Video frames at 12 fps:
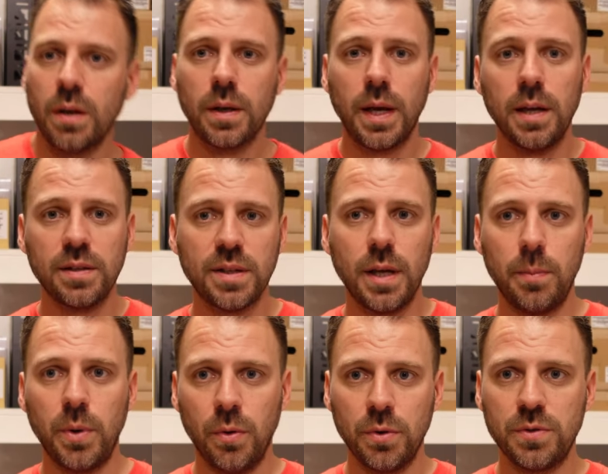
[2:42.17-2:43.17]

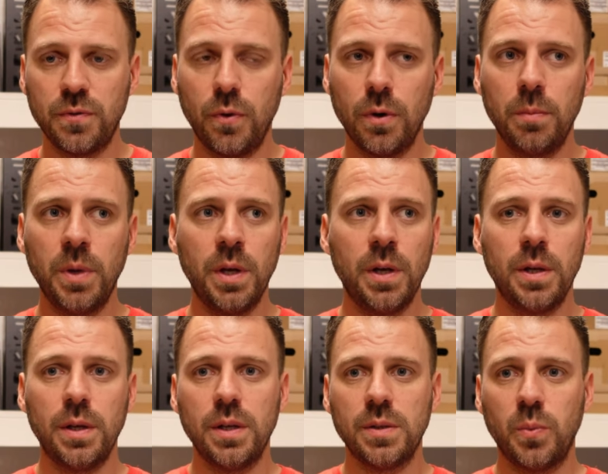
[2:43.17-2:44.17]
Kscape Owners Forum
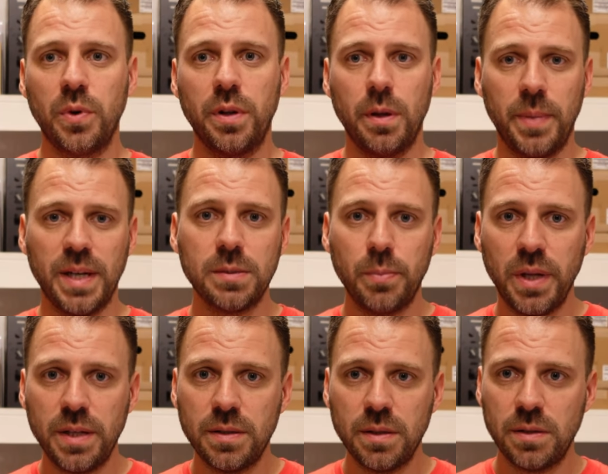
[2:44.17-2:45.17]
is one of the best
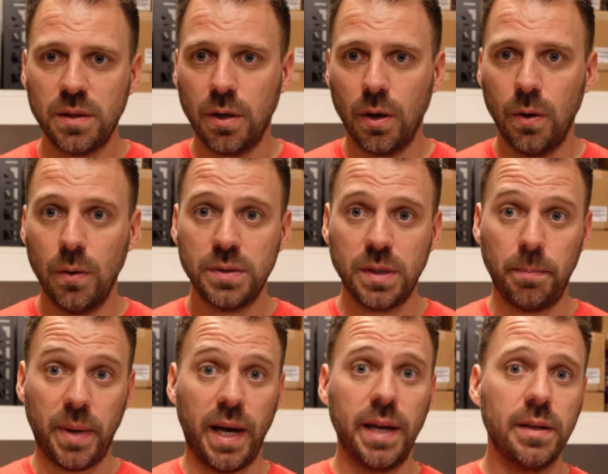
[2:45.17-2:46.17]
places to go to
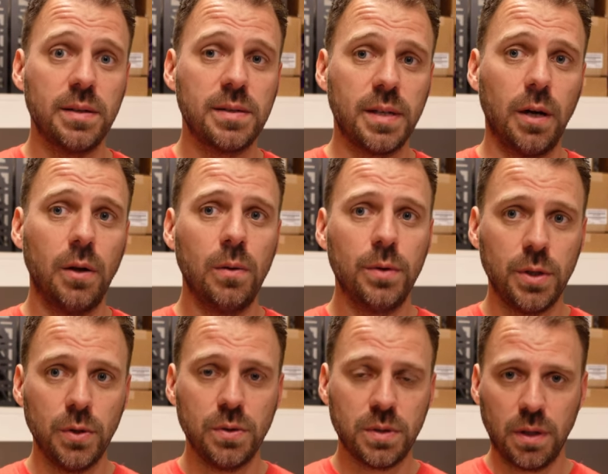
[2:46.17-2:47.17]
buy and sell
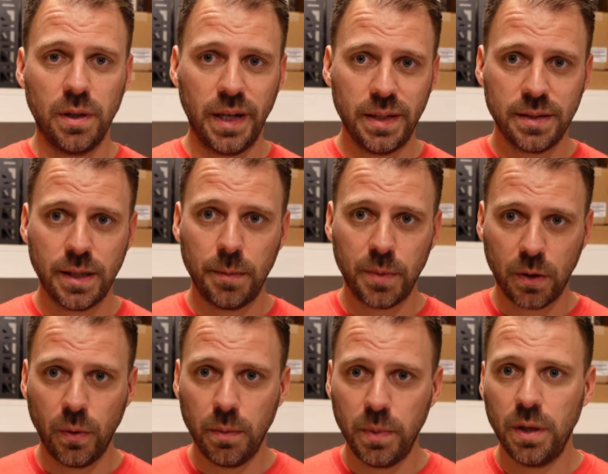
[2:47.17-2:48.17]
used Kaleidescape
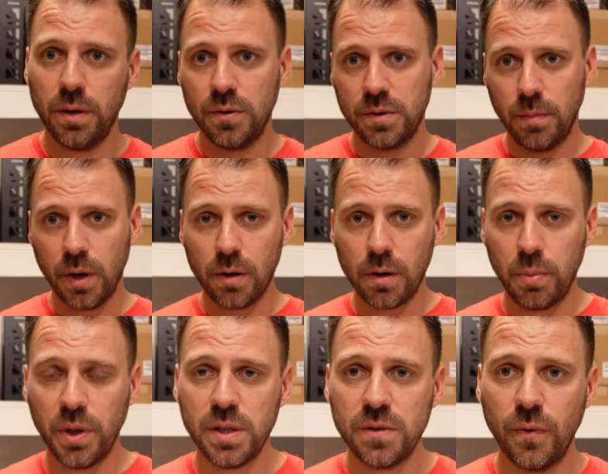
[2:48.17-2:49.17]
equipment. There's a
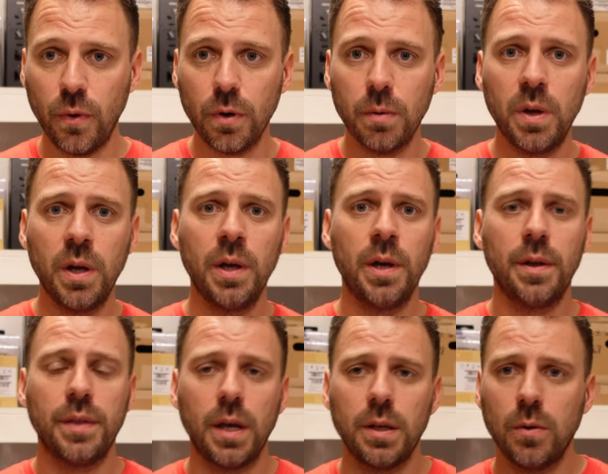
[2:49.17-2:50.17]
marketplace forum
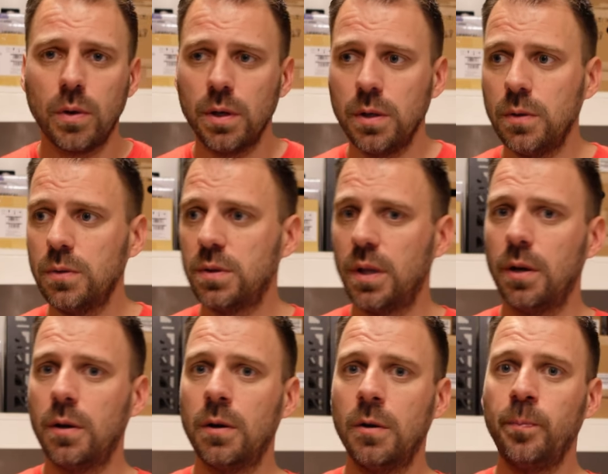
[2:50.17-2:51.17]
that you can use
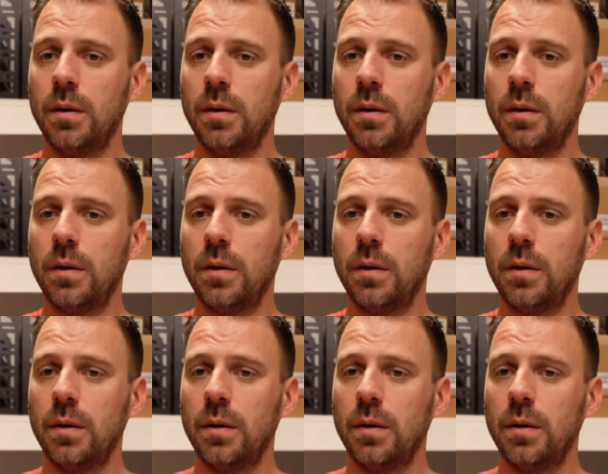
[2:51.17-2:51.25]
there